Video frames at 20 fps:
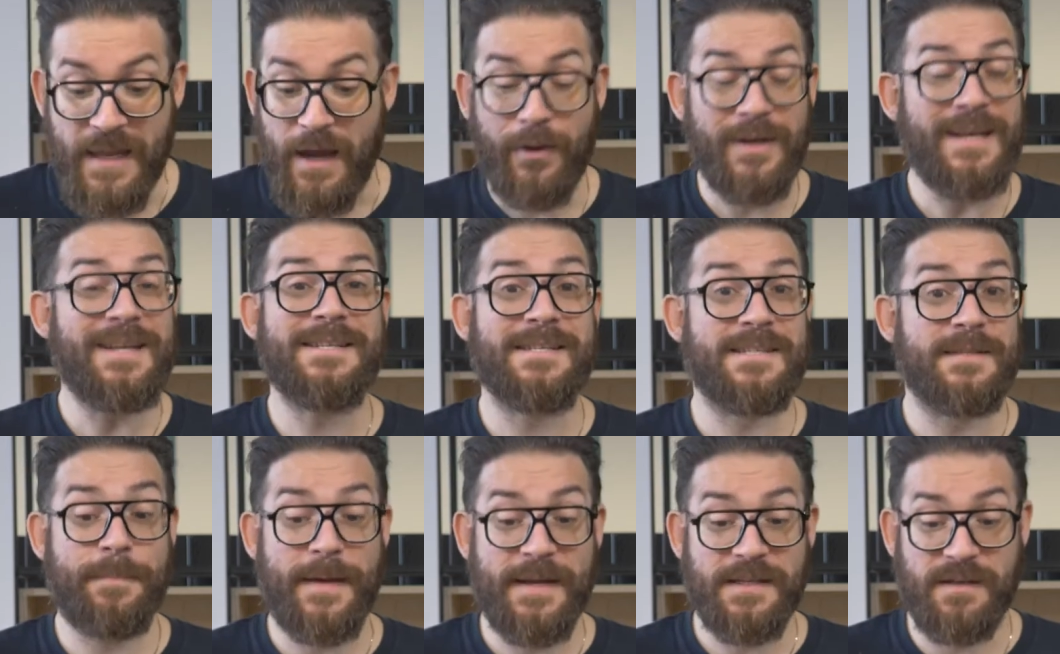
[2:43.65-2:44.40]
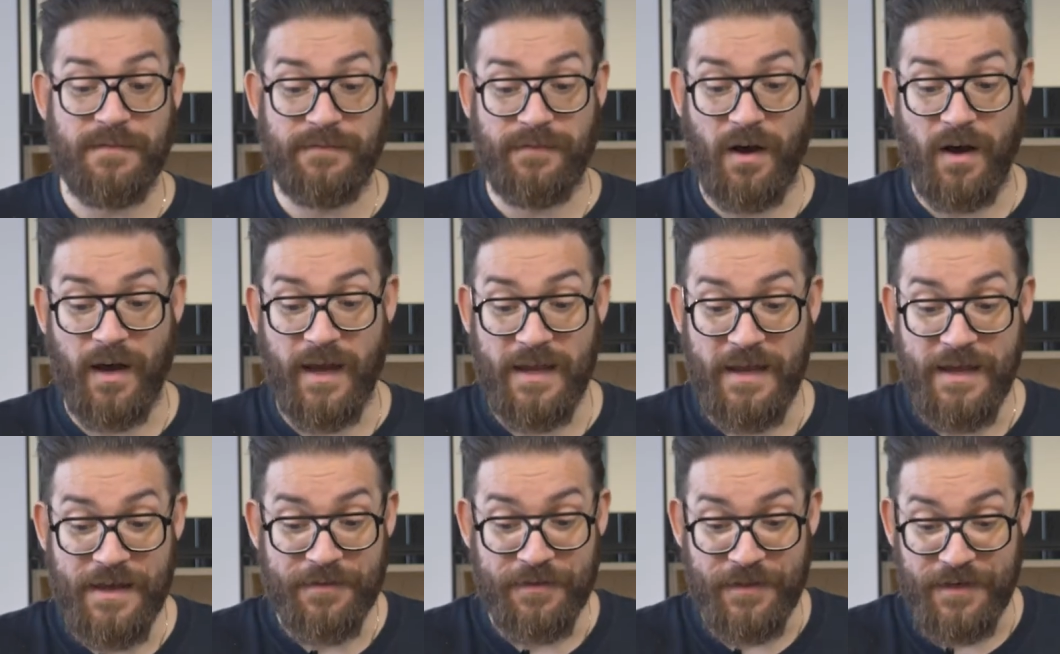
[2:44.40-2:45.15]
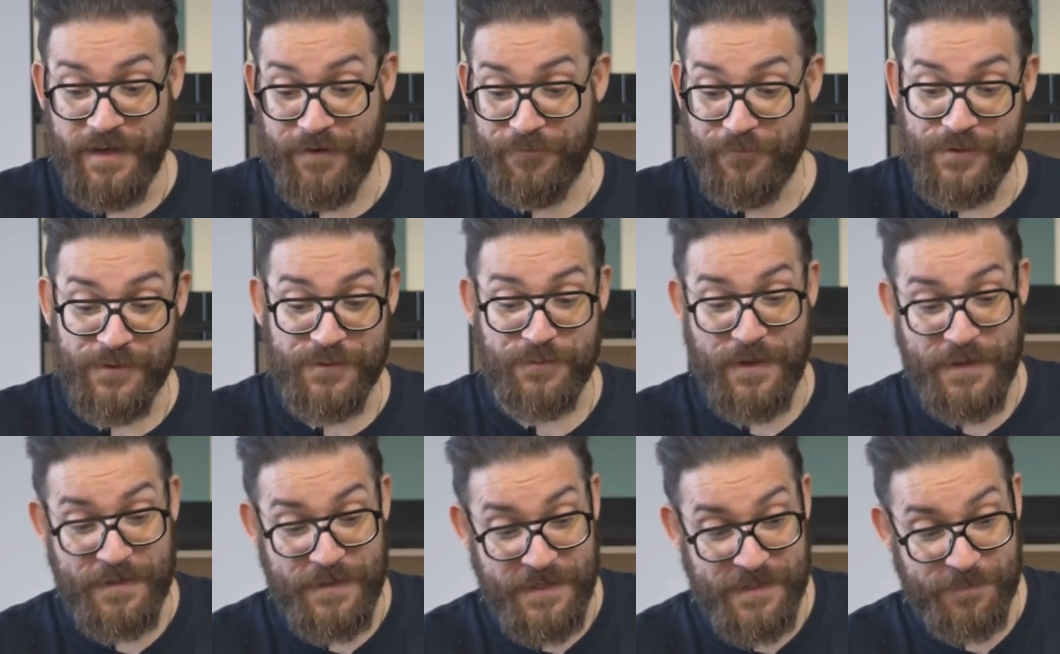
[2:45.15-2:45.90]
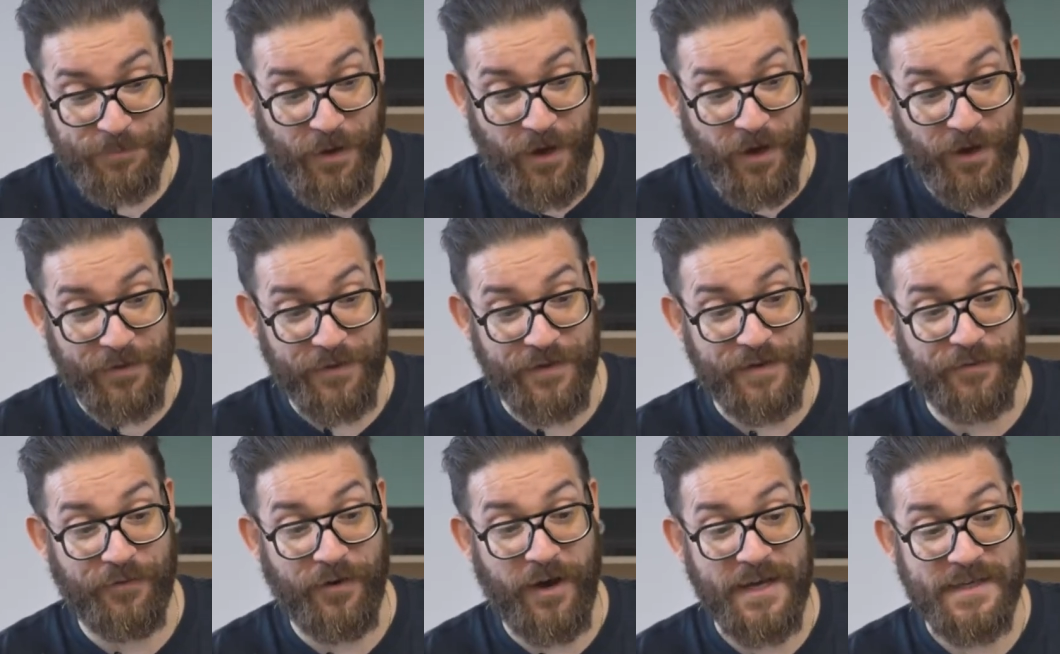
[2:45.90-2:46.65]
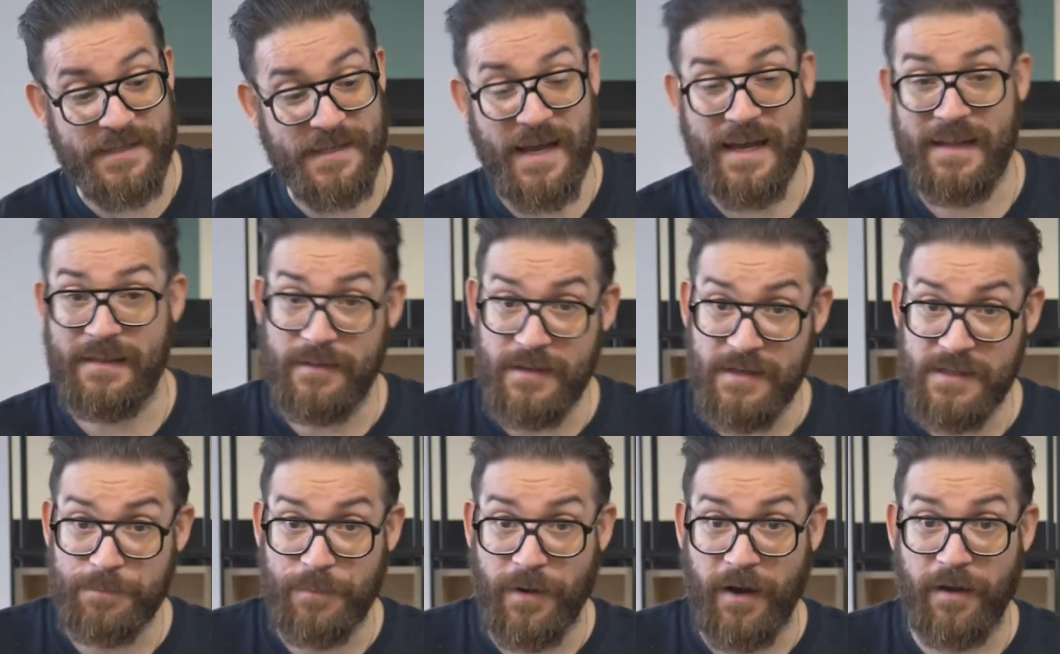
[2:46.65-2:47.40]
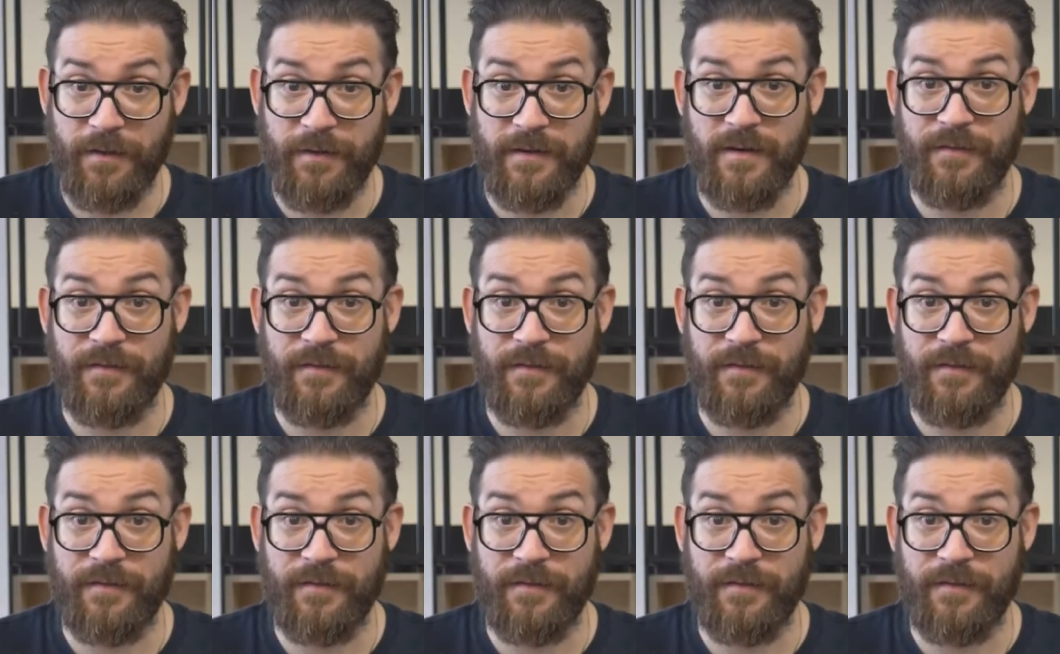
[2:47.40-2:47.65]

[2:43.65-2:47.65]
Now I did specify the difference between this part of the device and this part of the